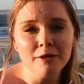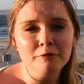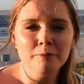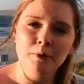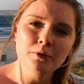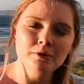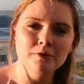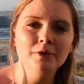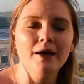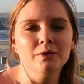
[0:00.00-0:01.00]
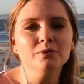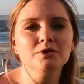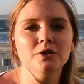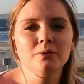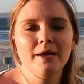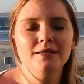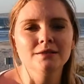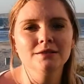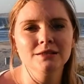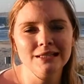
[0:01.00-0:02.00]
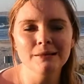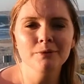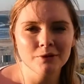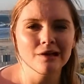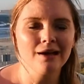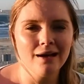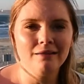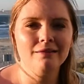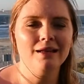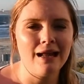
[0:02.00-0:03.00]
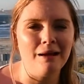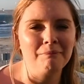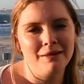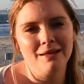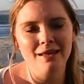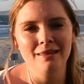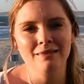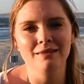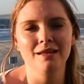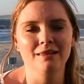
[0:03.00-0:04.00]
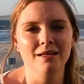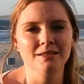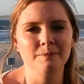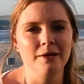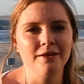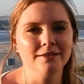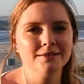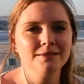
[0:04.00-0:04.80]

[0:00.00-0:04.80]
for both of you and also a way to keep your dog healthy and happy in the experience.